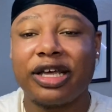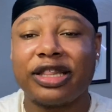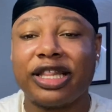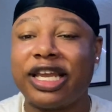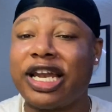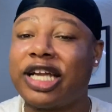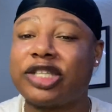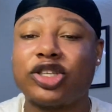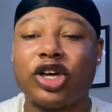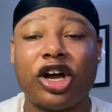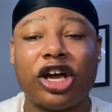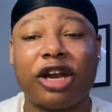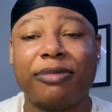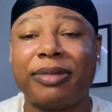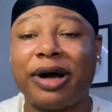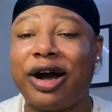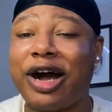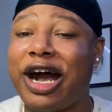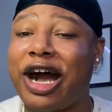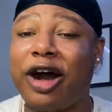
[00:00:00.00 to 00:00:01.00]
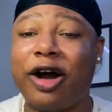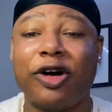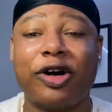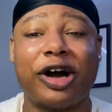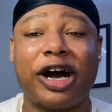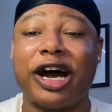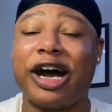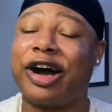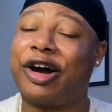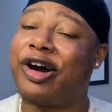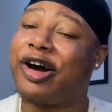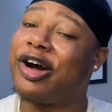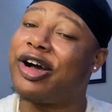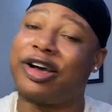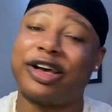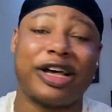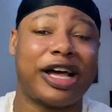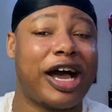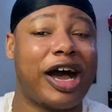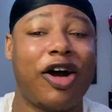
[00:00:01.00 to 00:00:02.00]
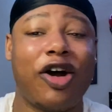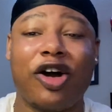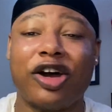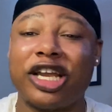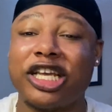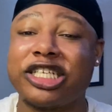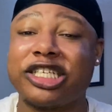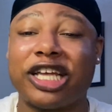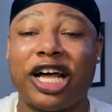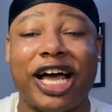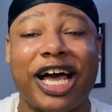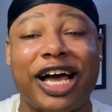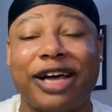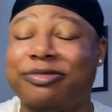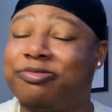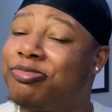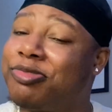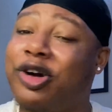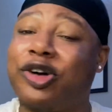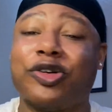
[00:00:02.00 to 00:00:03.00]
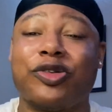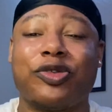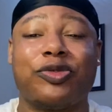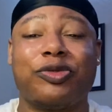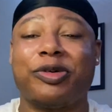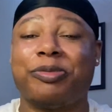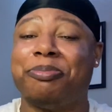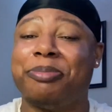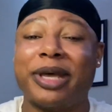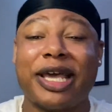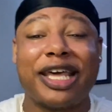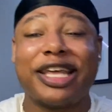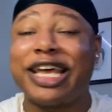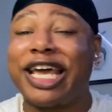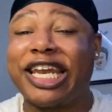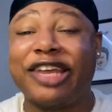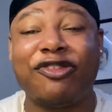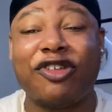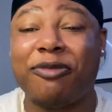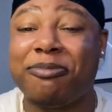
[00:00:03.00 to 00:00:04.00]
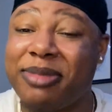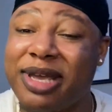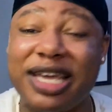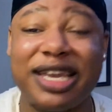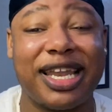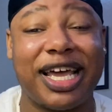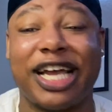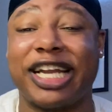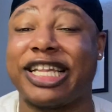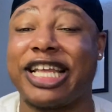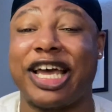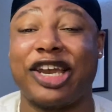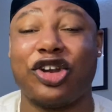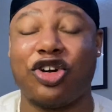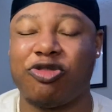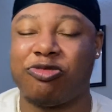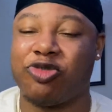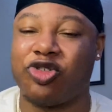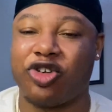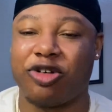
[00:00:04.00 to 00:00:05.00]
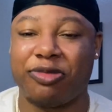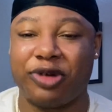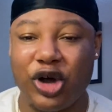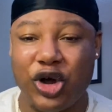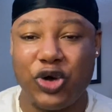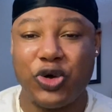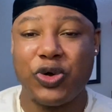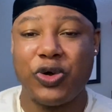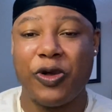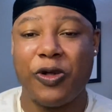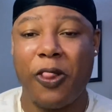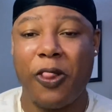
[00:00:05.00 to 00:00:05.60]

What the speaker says: They're not talking about how all these, bro, men ain't even men like that no more, bro.